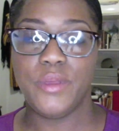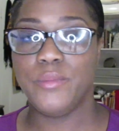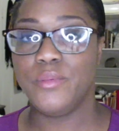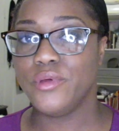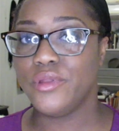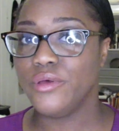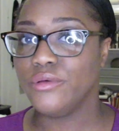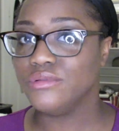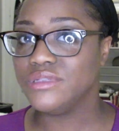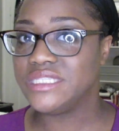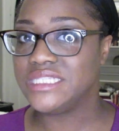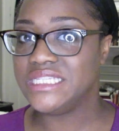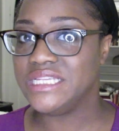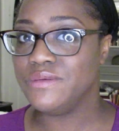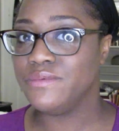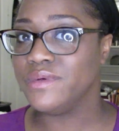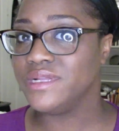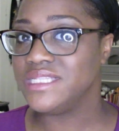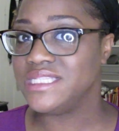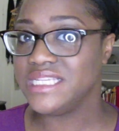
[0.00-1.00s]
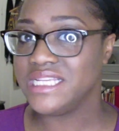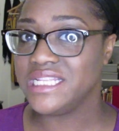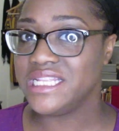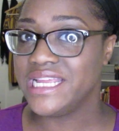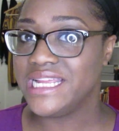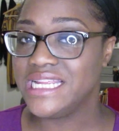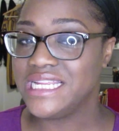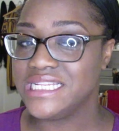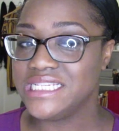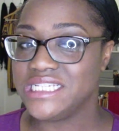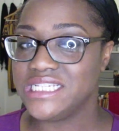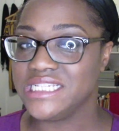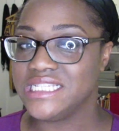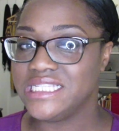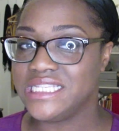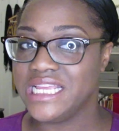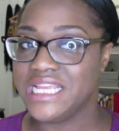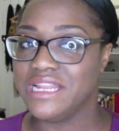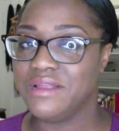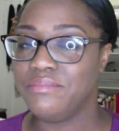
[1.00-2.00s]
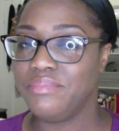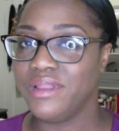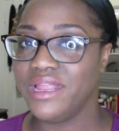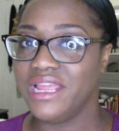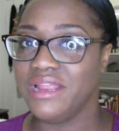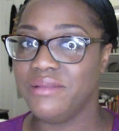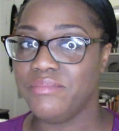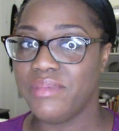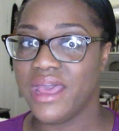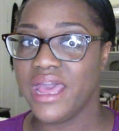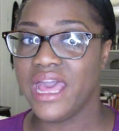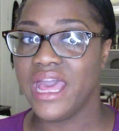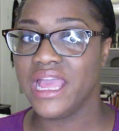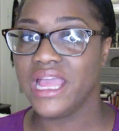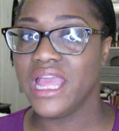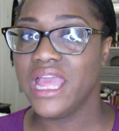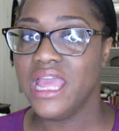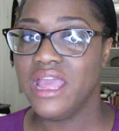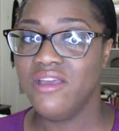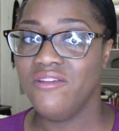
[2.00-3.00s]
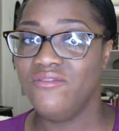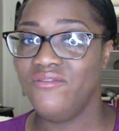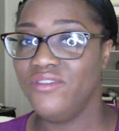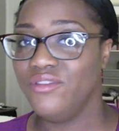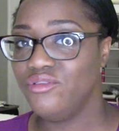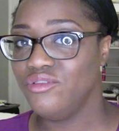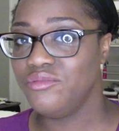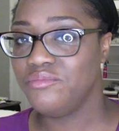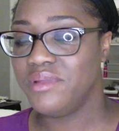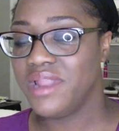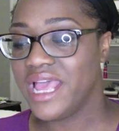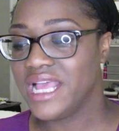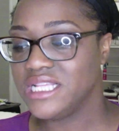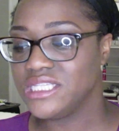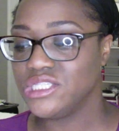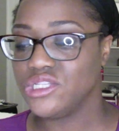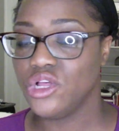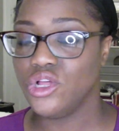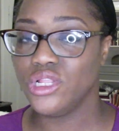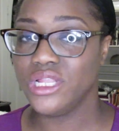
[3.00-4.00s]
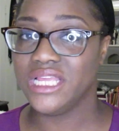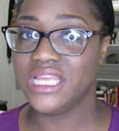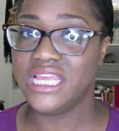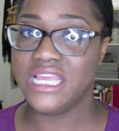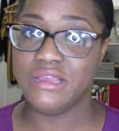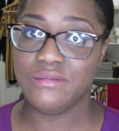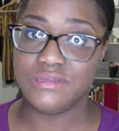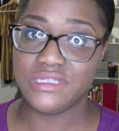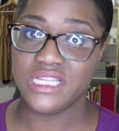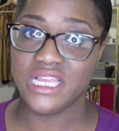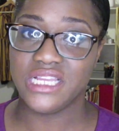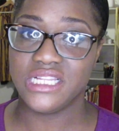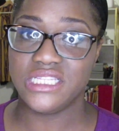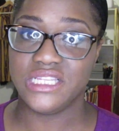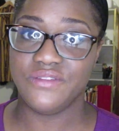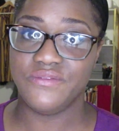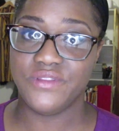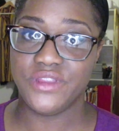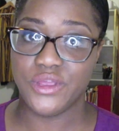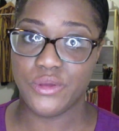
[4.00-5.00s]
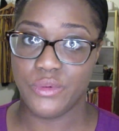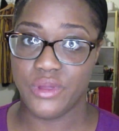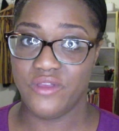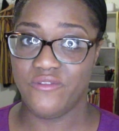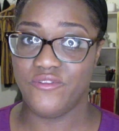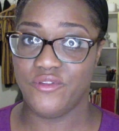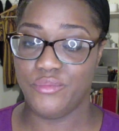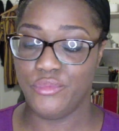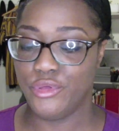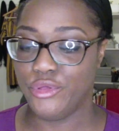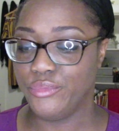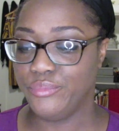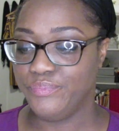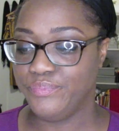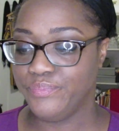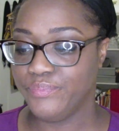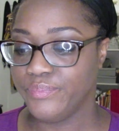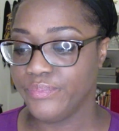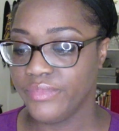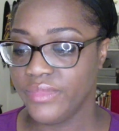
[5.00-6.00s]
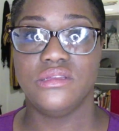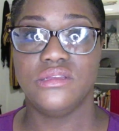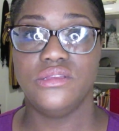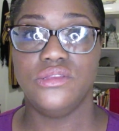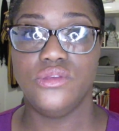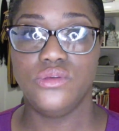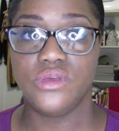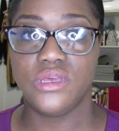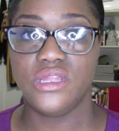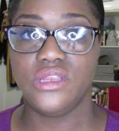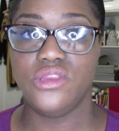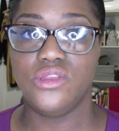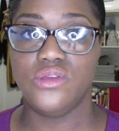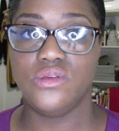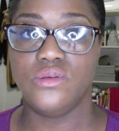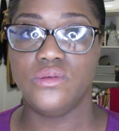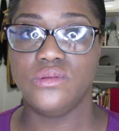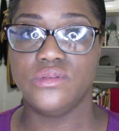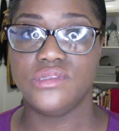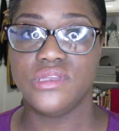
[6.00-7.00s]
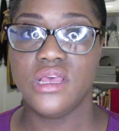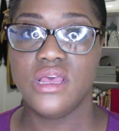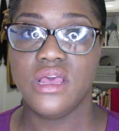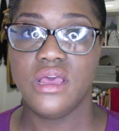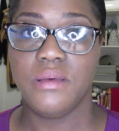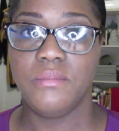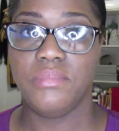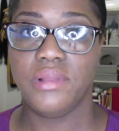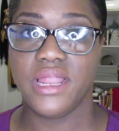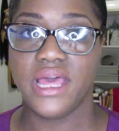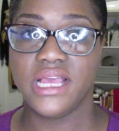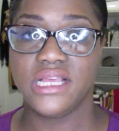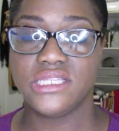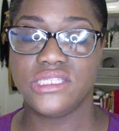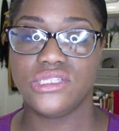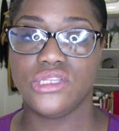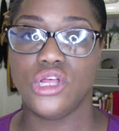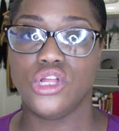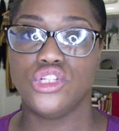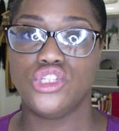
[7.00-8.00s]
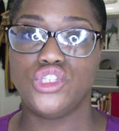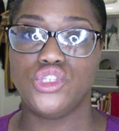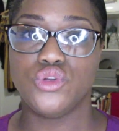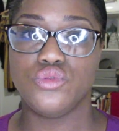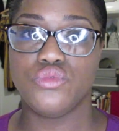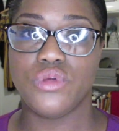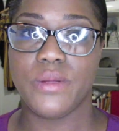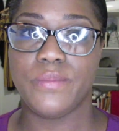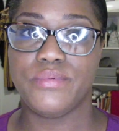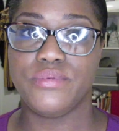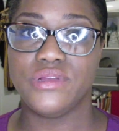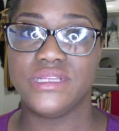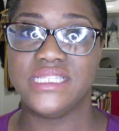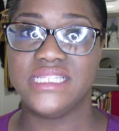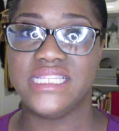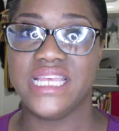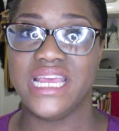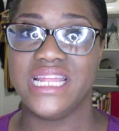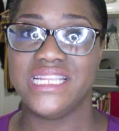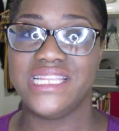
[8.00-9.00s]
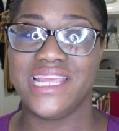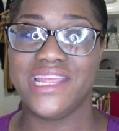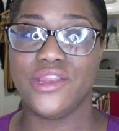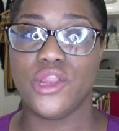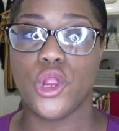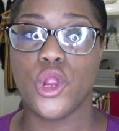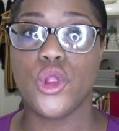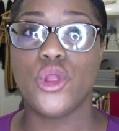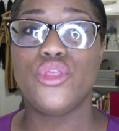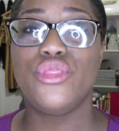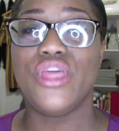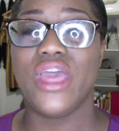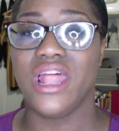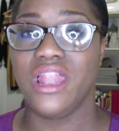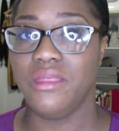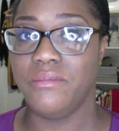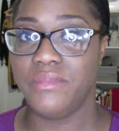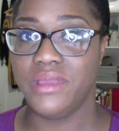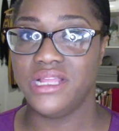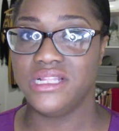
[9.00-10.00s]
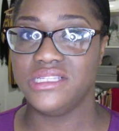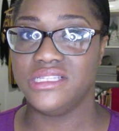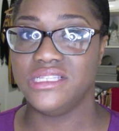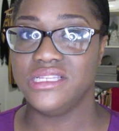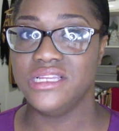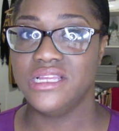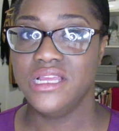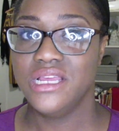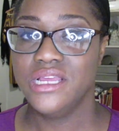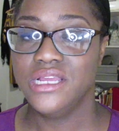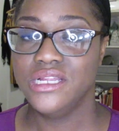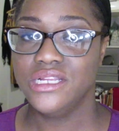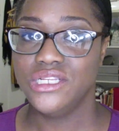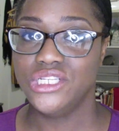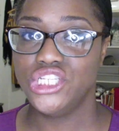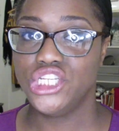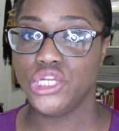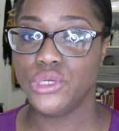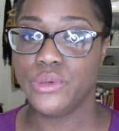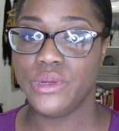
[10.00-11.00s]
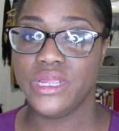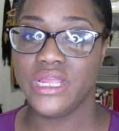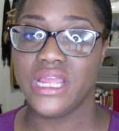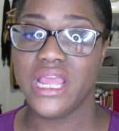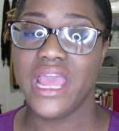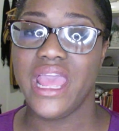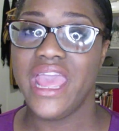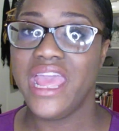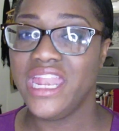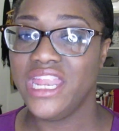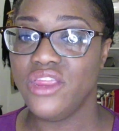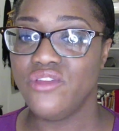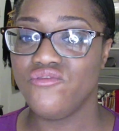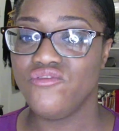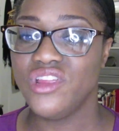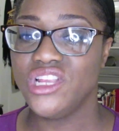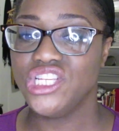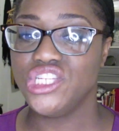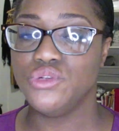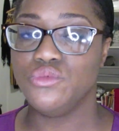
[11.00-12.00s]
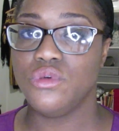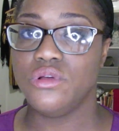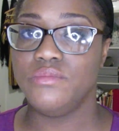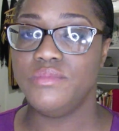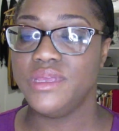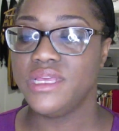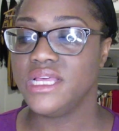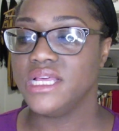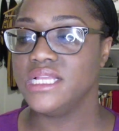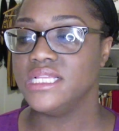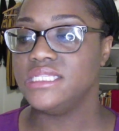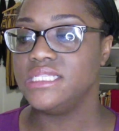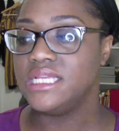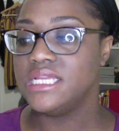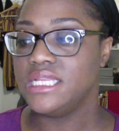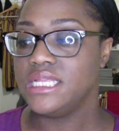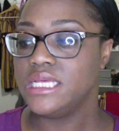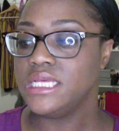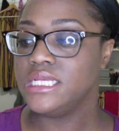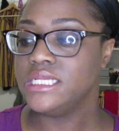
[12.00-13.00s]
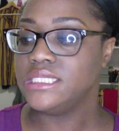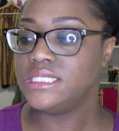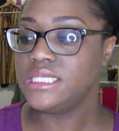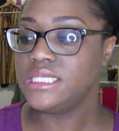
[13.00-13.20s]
don't see what's in it. It's just in a plain bag filled with black salt. It keeps negativity away from you. You can use black salt to represent an earth element during any ritual because it is